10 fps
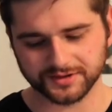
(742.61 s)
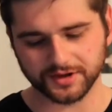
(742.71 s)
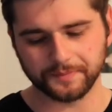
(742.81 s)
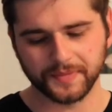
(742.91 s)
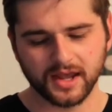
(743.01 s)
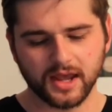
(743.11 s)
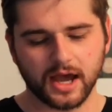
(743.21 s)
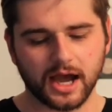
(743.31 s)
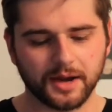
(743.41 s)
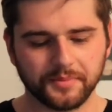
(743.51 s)
So
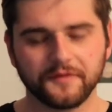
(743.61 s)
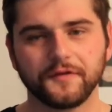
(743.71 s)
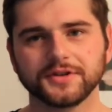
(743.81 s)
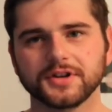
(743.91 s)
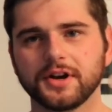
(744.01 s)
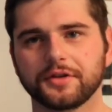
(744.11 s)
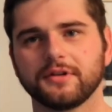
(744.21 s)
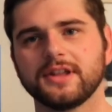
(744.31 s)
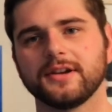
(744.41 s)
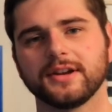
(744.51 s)
the first kind of
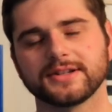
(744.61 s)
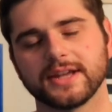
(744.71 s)
three things